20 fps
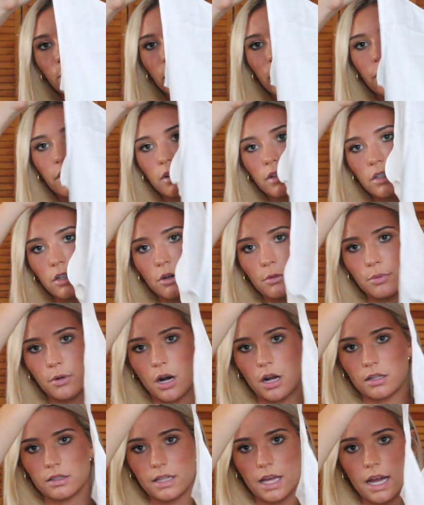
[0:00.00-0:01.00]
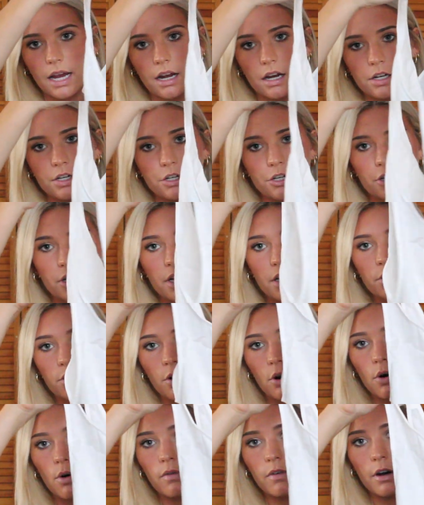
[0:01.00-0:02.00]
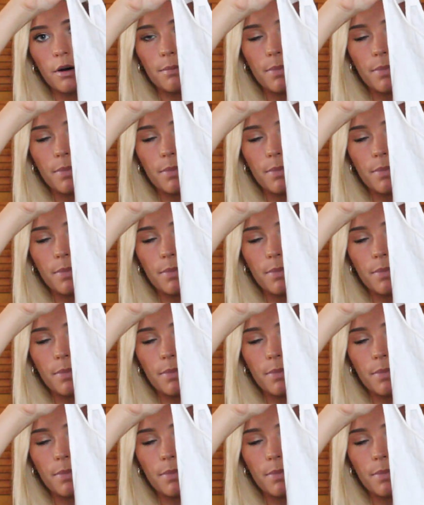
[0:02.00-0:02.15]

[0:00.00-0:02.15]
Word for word: with a little bralette underneath or over